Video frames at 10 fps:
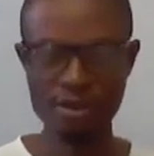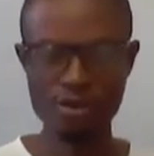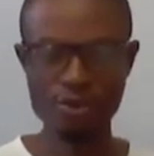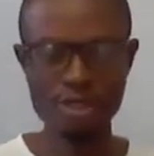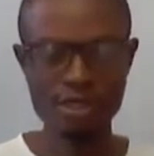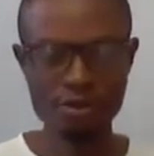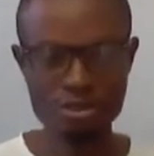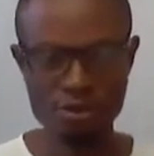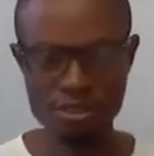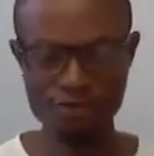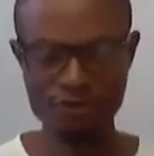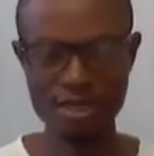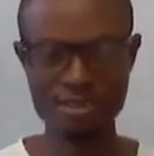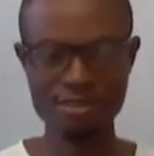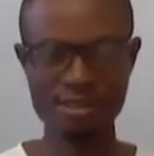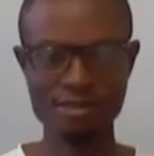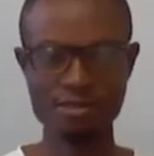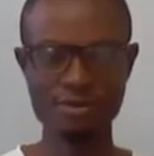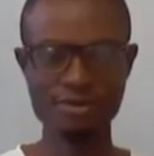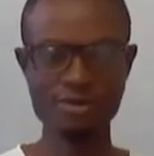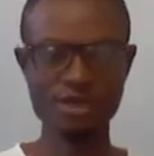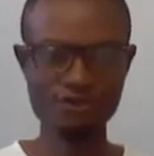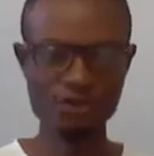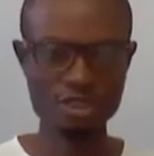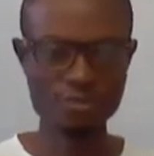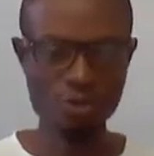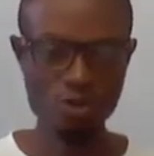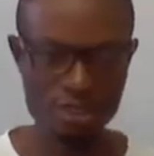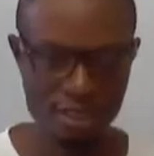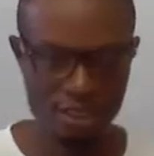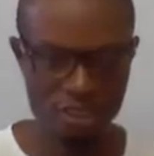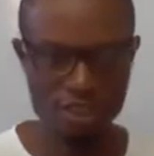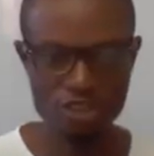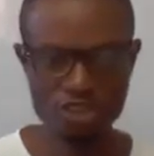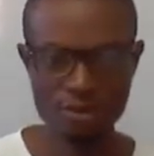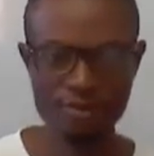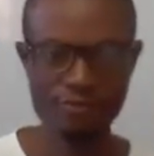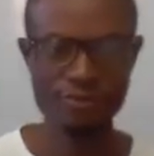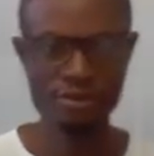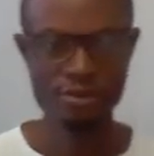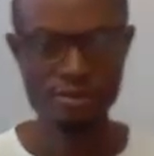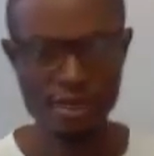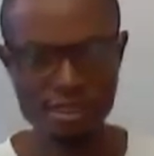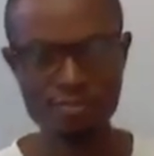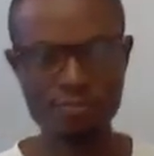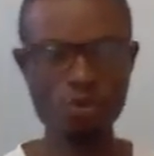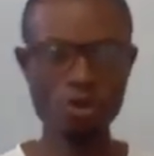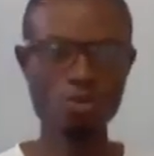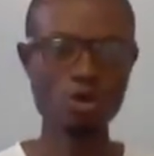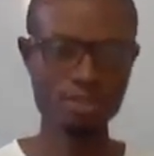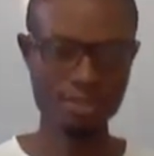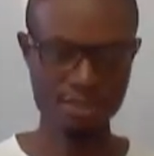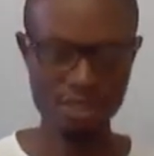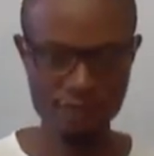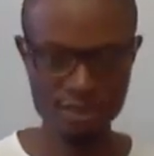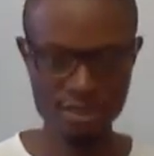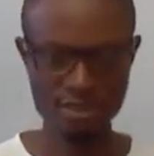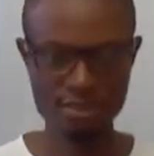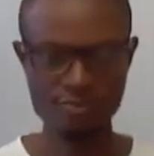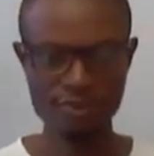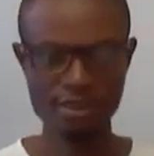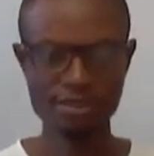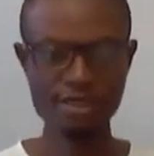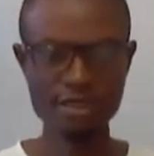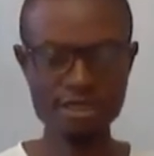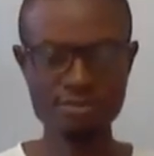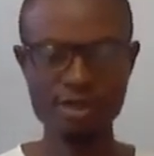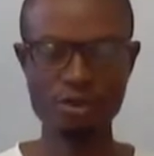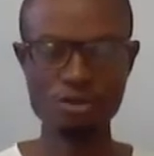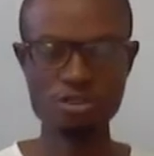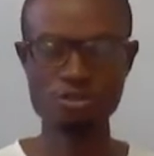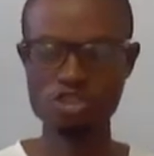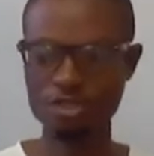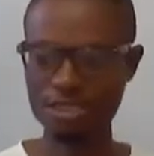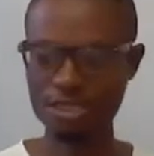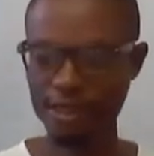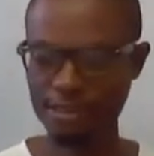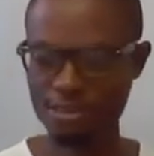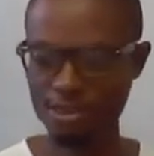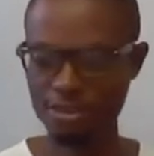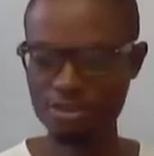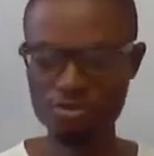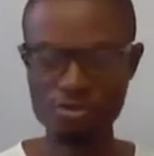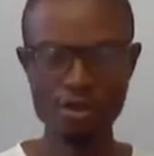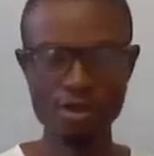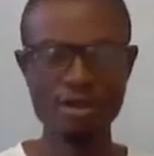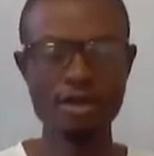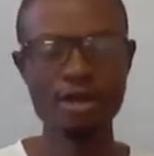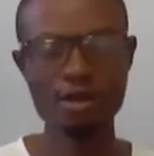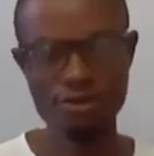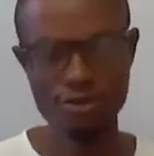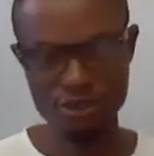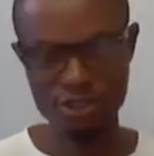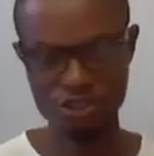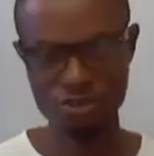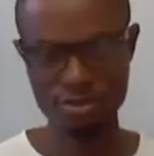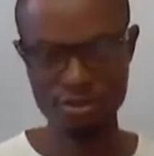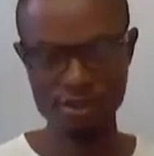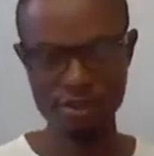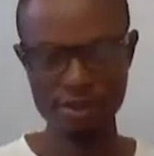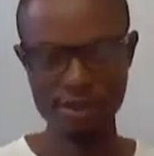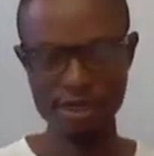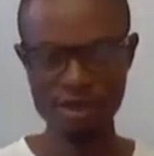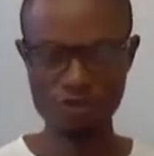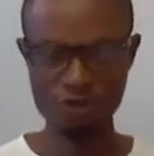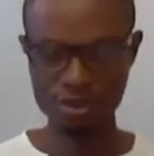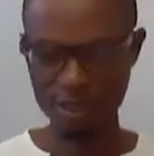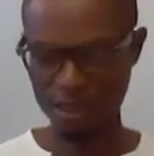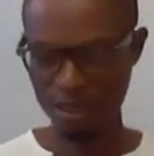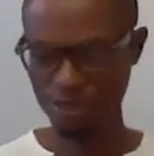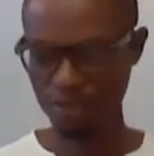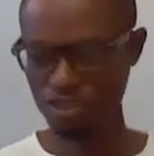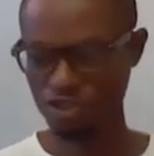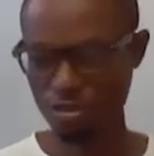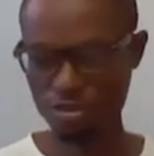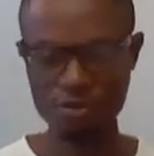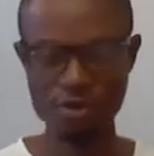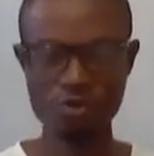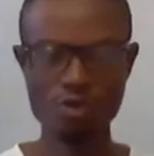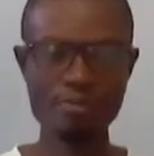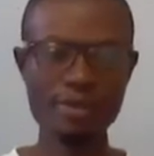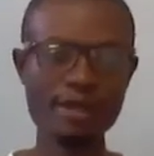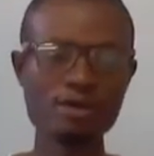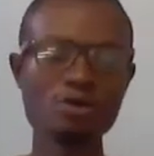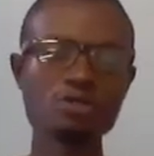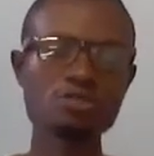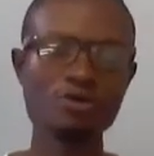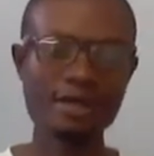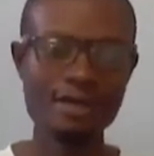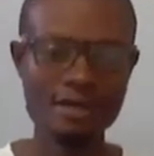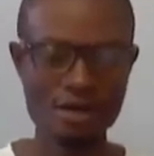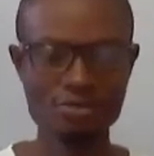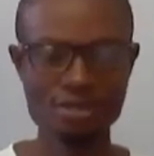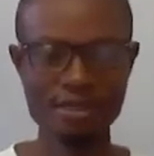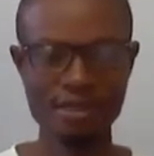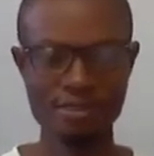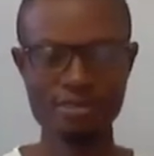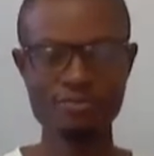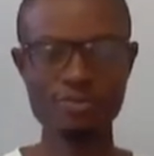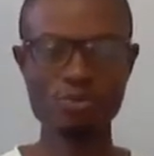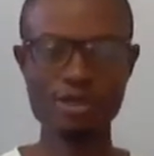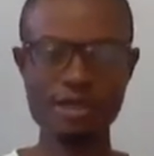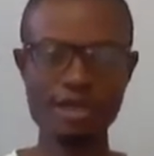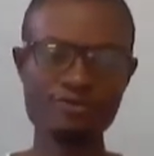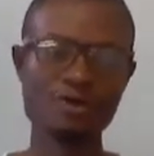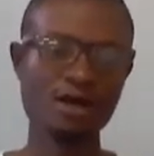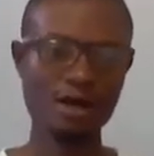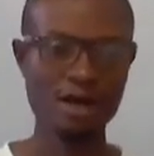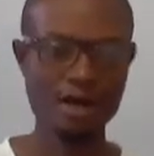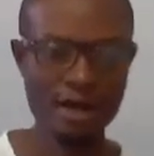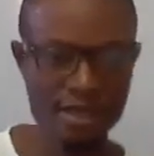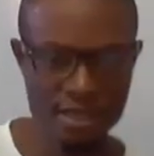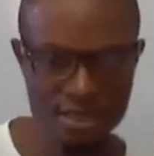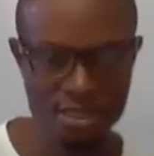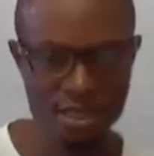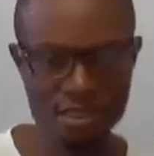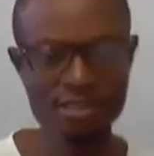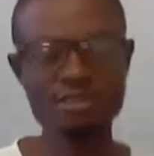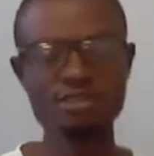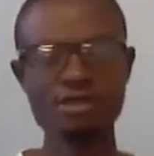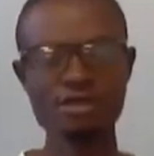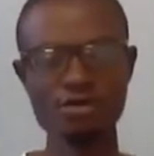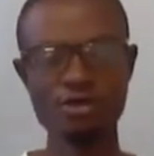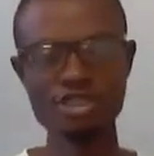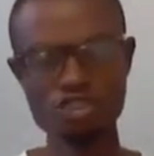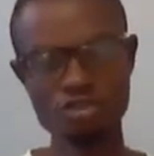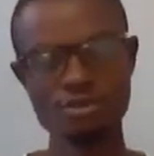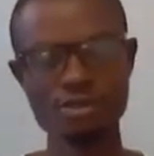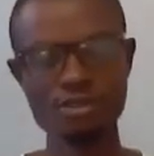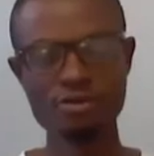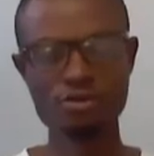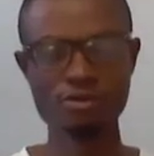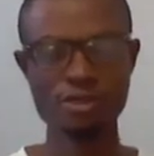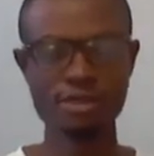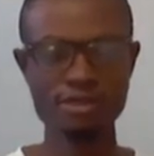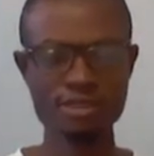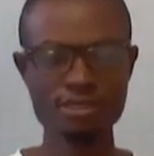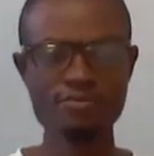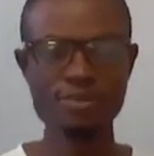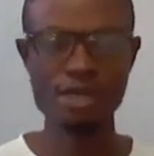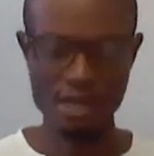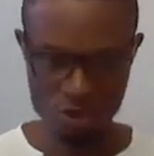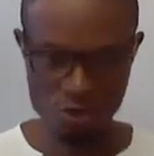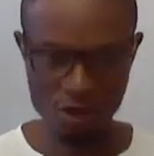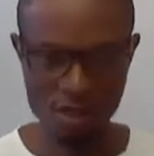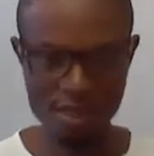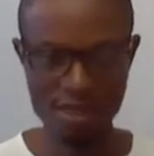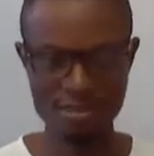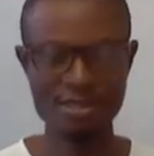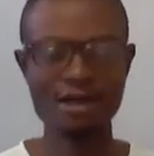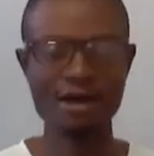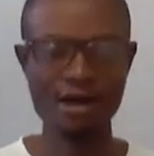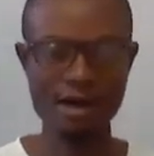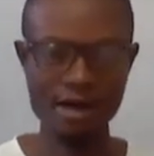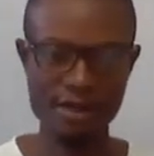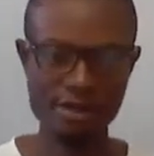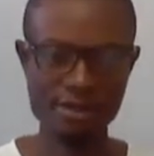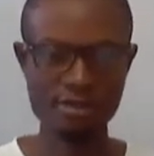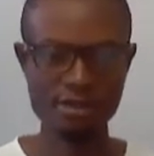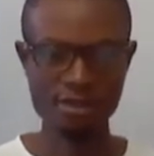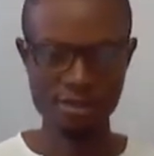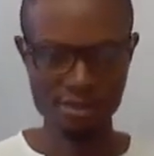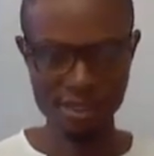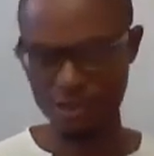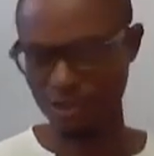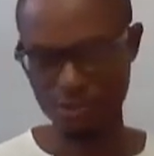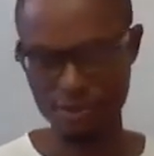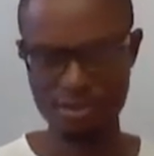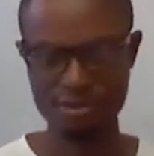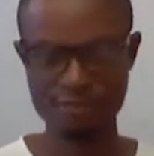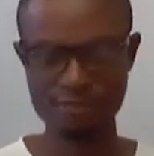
we can also devise that if there is poor sanitation, right, poor water services, these may also translate into health issues. And from the health issues, we may also encounter that we have a higher sickness ratio in the rural areas, as well as a higher death rates.